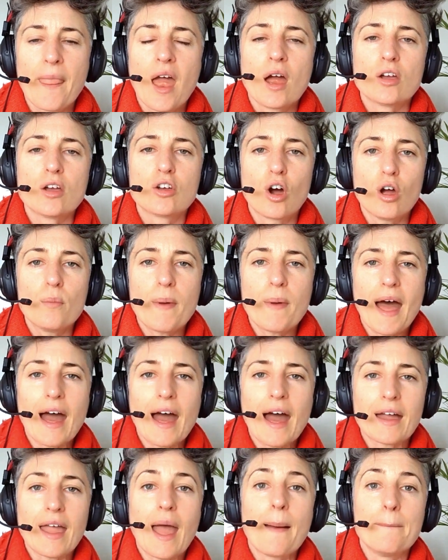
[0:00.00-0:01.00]
go
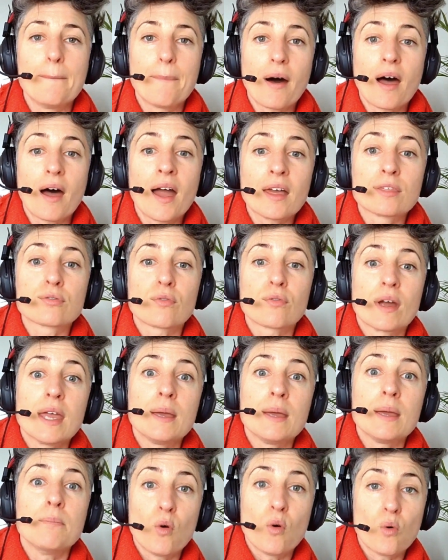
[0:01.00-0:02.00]
back and buy
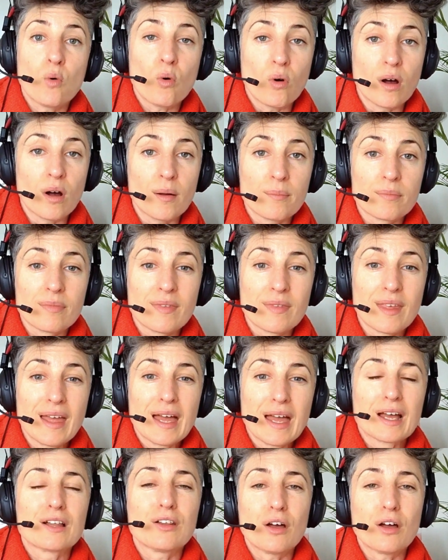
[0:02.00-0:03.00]
3 more.
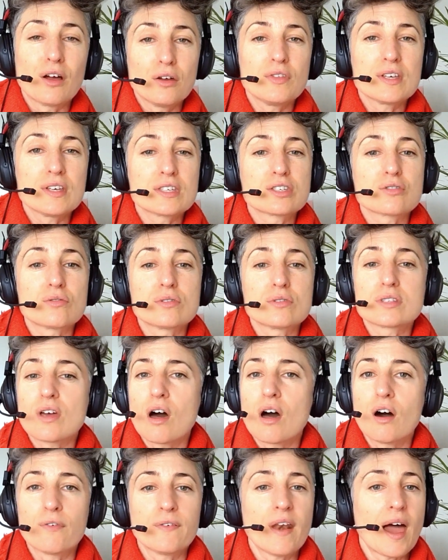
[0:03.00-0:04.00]
Clothing stores are
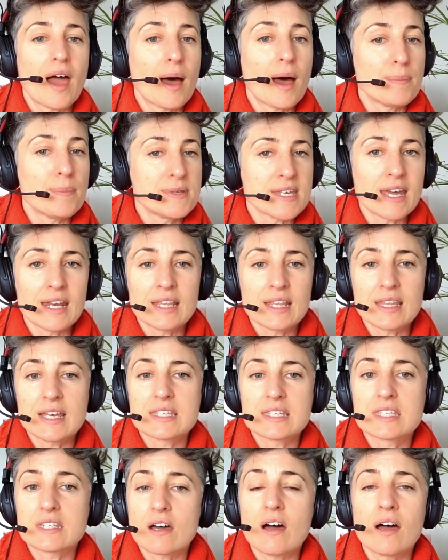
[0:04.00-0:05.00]
often updating their
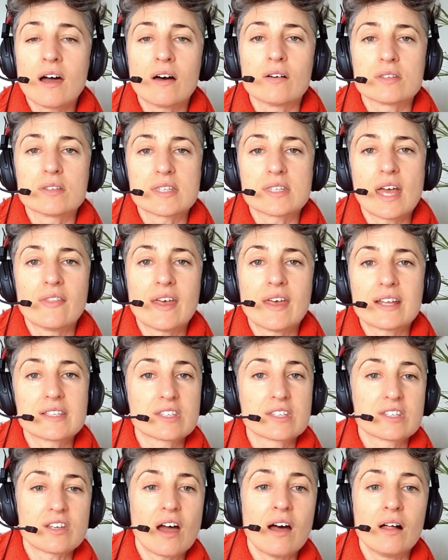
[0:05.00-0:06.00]
styles, and that
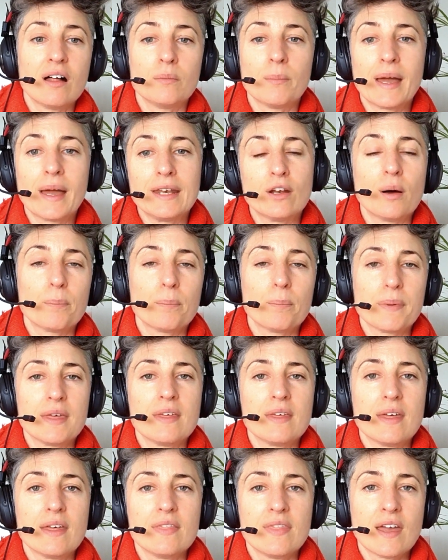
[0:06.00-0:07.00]
style may not
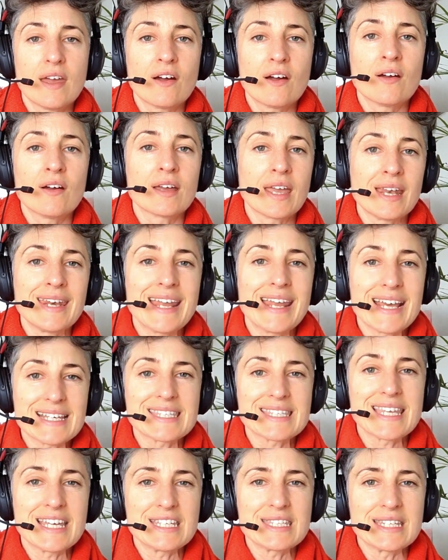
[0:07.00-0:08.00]
be there again next
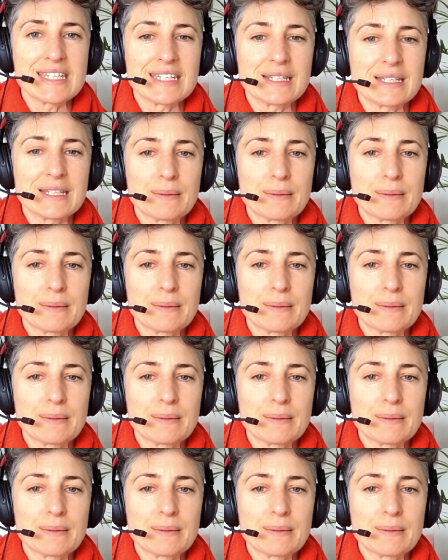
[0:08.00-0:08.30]
season.